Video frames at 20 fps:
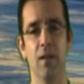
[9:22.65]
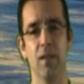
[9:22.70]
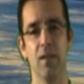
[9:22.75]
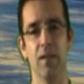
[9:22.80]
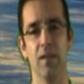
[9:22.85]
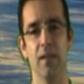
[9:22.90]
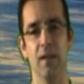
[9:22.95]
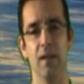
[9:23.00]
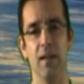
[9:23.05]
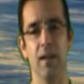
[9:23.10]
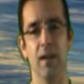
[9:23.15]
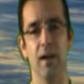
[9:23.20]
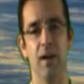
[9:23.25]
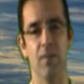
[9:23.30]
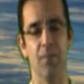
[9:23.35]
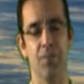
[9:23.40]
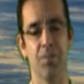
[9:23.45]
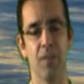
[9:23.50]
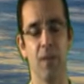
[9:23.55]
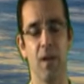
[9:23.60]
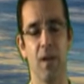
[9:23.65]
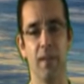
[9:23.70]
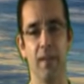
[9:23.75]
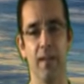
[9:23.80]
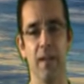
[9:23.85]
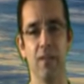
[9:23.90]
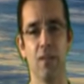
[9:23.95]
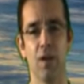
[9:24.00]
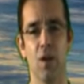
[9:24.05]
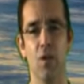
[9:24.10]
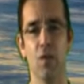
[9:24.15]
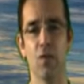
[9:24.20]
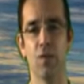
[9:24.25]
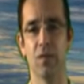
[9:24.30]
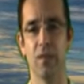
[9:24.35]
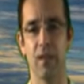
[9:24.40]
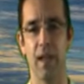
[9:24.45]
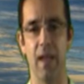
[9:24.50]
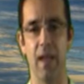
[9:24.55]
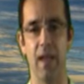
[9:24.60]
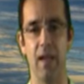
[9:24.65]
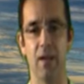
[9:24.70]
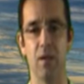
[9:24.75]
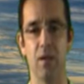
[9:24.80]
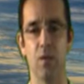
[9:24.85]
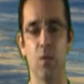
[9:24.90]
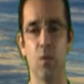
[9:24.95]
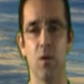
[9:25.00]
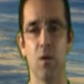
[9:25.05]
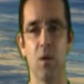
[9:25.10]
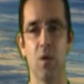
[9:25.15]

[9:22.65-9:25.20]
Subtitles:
on the East Coast, and